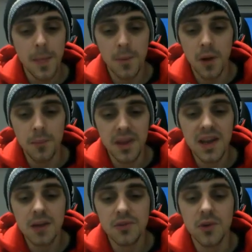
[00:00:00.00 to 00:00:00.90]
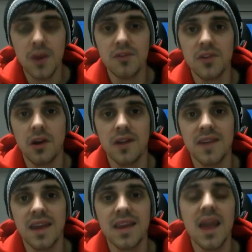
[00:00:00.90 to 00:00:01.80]
but being able to advertise
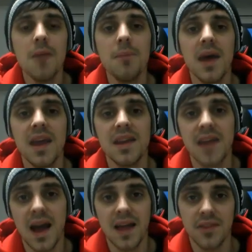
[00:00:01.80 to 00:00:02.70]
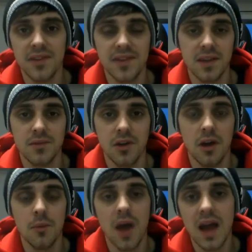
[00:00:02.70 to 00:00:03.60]
and getting paid at the same
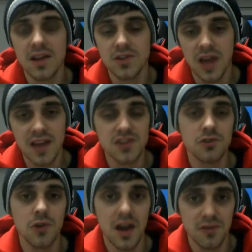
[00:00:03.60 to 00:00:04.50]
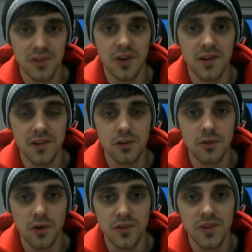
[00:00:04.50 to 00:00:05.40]
time as you're advertising your
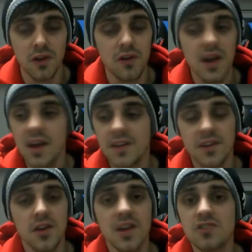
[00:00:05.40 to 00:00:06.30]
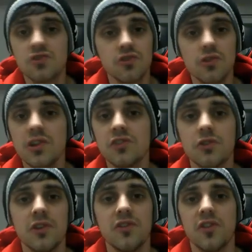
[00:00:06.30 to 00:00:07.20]
own stuff. So it's truly,
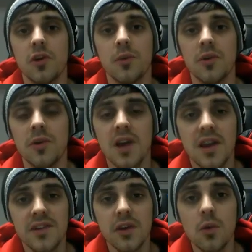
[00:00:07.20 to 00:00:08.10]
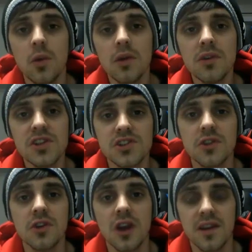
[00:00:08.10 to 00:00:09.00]
truly phenomenal. So what I'm going to show
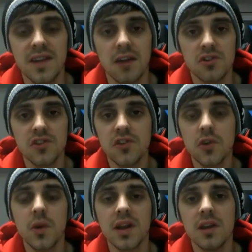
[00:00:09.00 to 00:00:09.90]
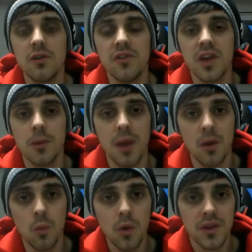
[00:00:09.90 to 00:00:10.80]
you guys now is just a quick little video
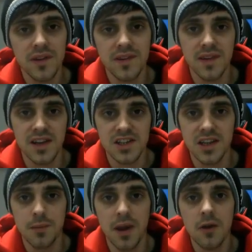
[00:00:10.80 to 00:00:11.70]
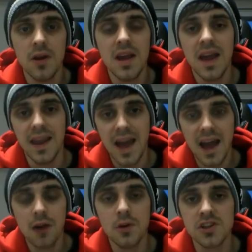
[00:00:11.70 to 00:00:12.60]
about what this is actually about and
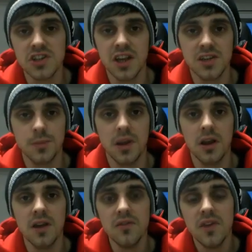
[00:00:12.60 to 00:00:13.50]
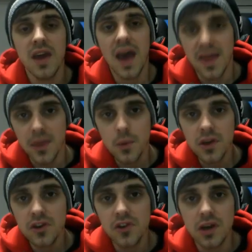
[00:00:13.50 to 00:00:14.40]
how it has changed my life. And then we're
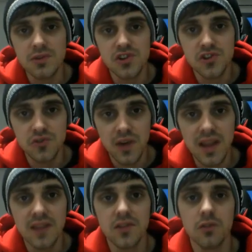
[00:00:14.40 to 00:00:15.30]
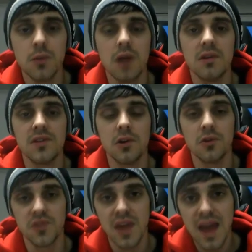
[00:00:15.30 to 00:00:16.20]
going to dive straight into my
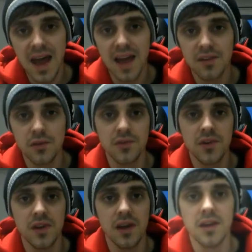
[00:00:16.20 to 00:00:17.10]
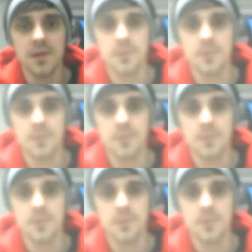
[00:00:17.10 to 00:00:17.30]
results as of today.